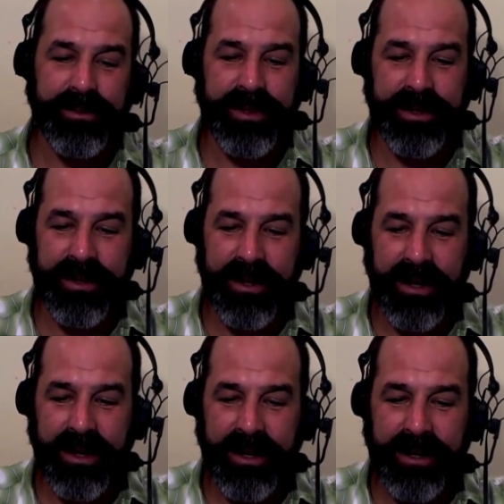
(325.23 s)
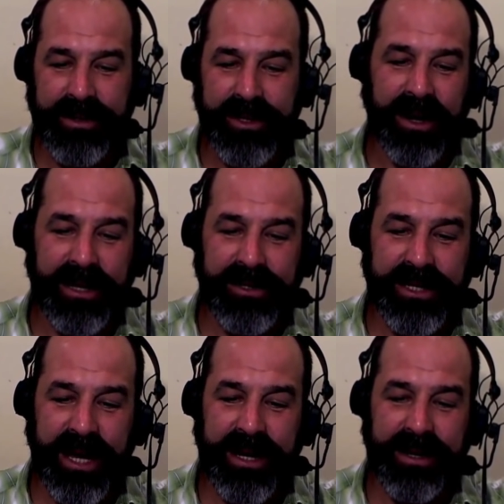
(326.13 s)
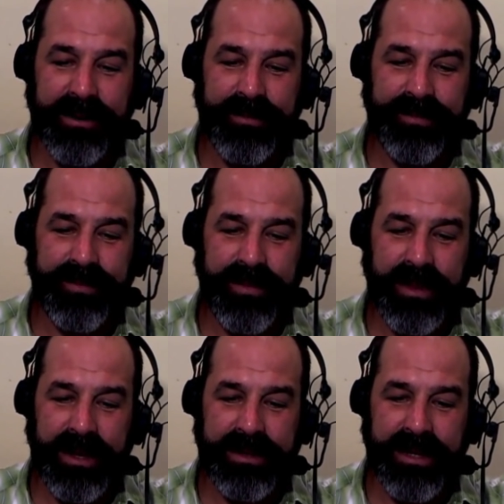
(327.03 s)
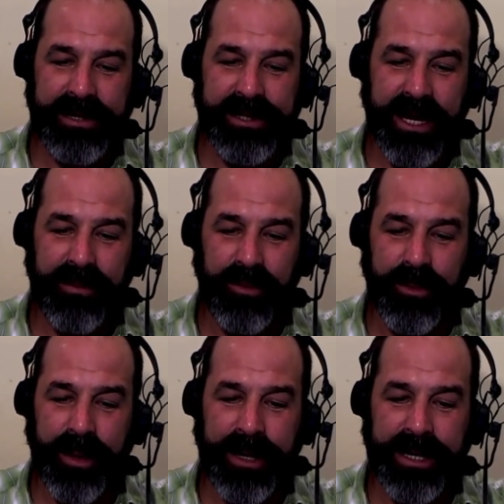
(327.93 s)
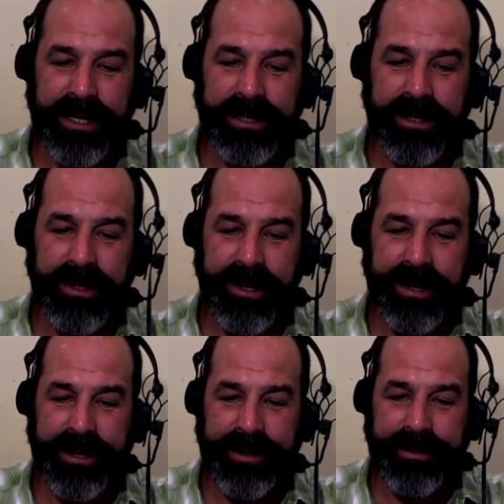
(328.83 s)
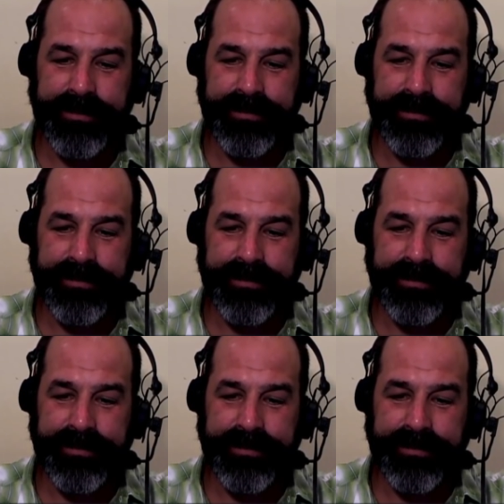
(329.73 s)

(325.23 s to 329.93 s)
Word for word: But sorry, that just kind of that just kind of blew my mind. Um,